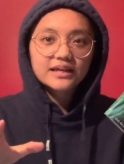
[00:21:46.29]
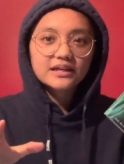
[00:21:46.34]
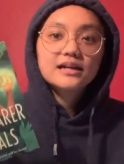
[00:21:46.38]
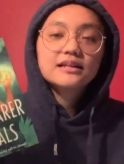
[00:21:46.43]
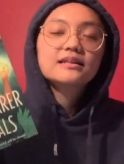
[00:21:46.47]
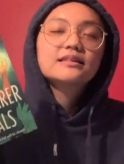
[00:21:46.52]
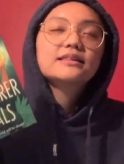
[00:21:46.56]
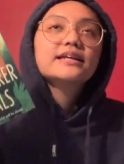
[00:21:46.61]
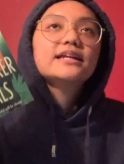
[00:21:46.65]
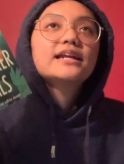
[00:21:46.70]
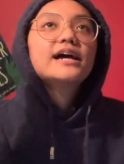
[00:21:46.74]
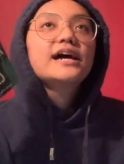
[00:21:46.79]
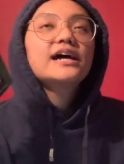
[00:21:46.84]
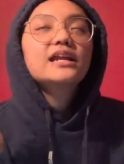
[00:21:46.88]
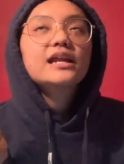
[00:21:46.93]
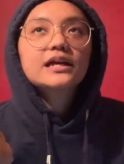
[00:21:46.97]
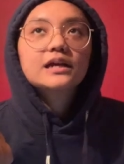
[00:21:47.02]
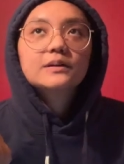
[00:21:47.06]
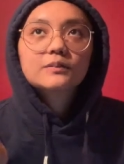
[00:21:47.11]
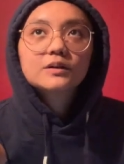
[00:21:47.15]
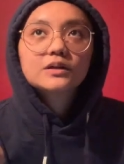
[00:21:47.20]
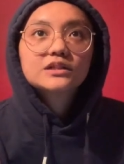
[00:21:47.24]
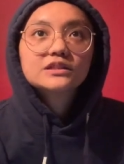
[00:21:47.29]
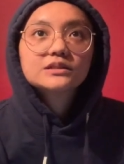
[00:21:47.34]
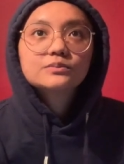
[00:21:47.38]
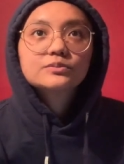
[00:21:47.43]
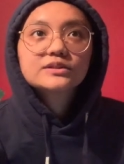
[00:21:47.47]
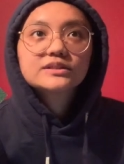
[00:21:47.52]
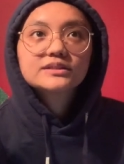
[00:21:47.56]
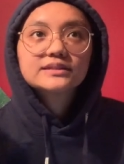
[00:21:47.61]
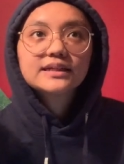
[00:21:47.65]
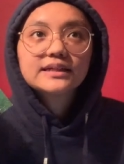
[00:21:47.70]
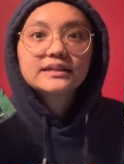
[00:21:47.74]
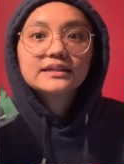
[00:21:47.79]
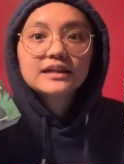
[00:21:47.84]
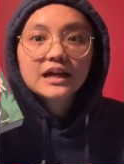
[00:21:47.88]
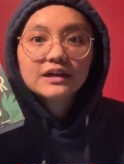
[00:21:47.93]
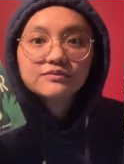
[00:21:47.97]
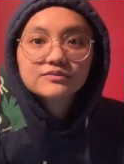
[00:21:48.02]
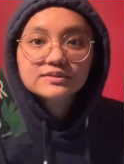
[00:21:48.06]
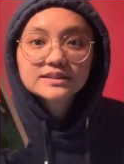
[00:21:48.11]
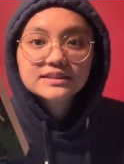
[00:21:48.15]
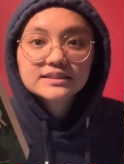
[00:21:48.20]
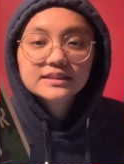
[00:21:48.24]
Another thing that I like about this book is that
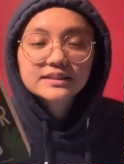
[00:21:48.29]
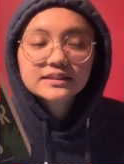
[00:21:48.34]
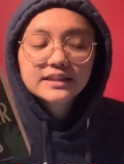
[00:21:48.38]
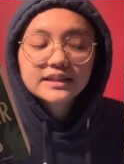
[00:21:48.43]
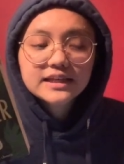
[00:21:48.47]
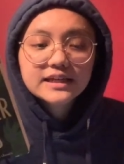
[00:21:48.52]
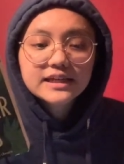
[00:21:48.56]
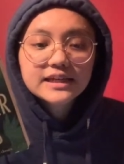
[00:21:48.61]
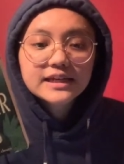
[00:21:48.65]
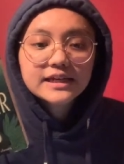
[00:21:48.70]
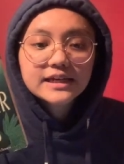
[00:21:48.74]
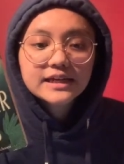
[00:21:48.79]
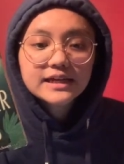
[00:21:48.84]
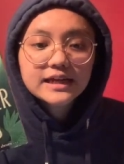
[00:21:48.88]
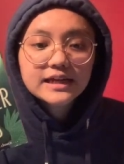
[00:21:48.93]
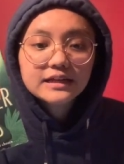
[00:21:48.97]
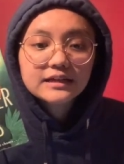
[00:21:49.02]
diversity